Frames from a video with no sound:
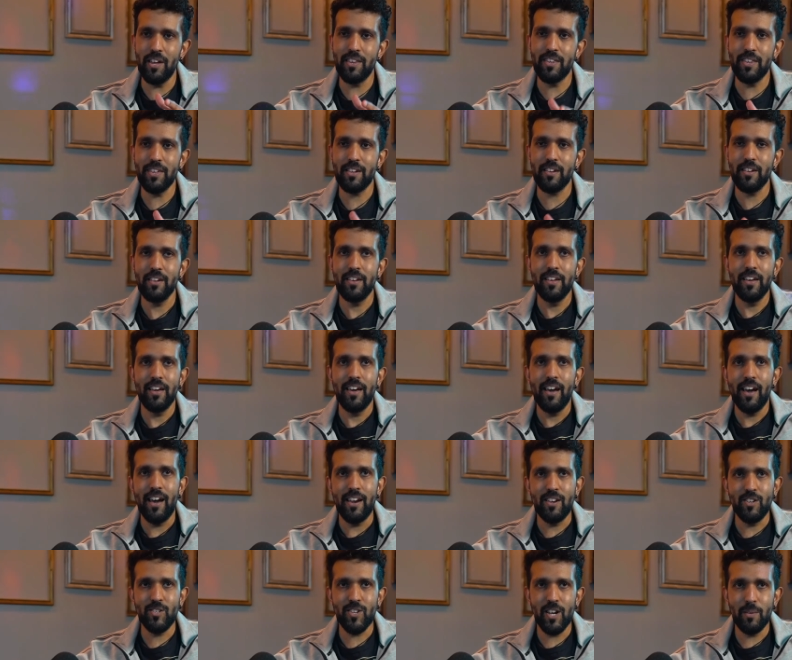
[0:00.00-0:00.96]
ending.
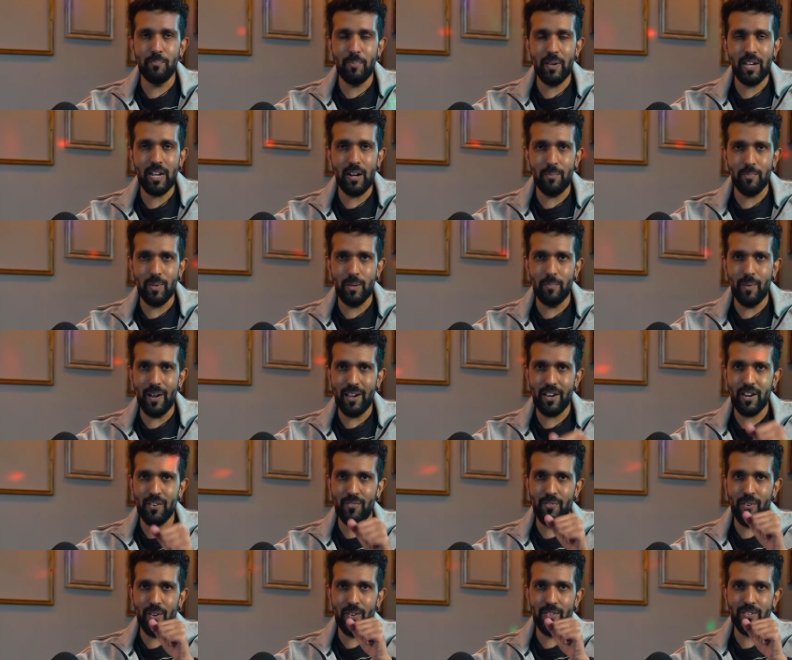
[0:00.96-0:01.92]
And you try to pick up your
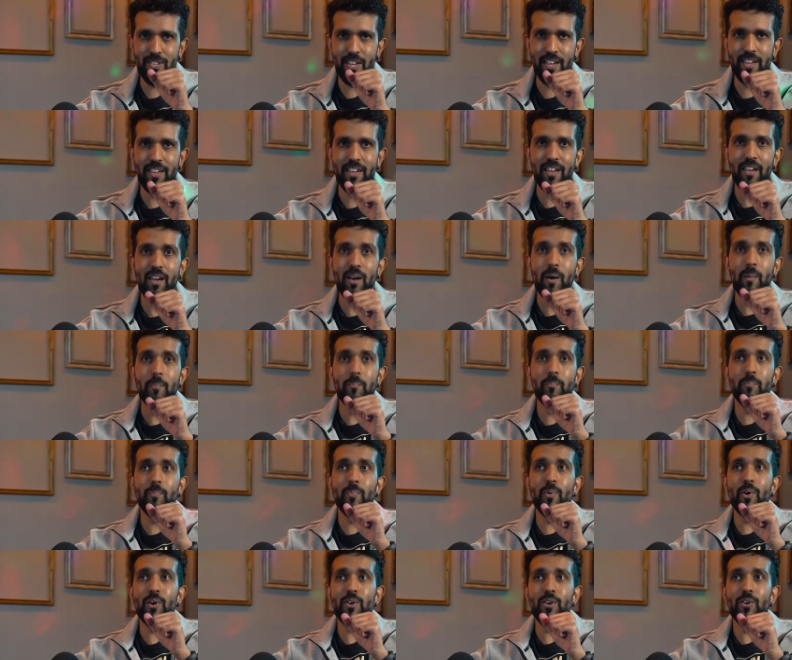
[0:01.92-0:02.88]
microphone and say,
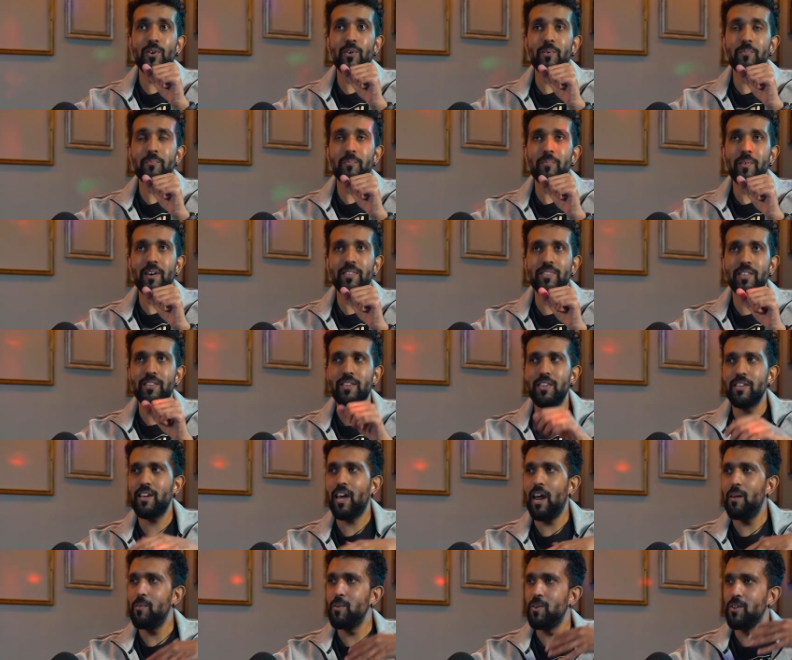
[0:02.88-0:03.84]
put your and then they
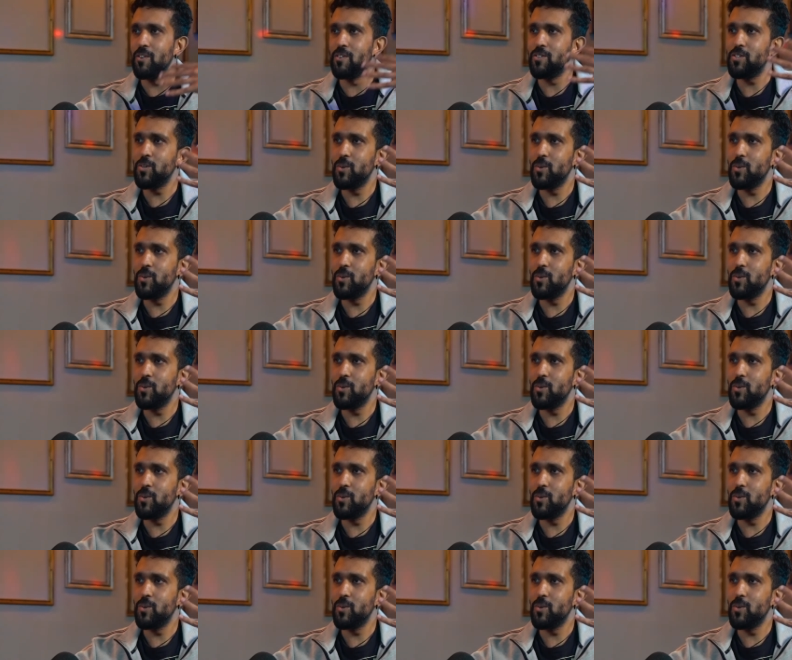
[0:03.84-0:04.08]
carry on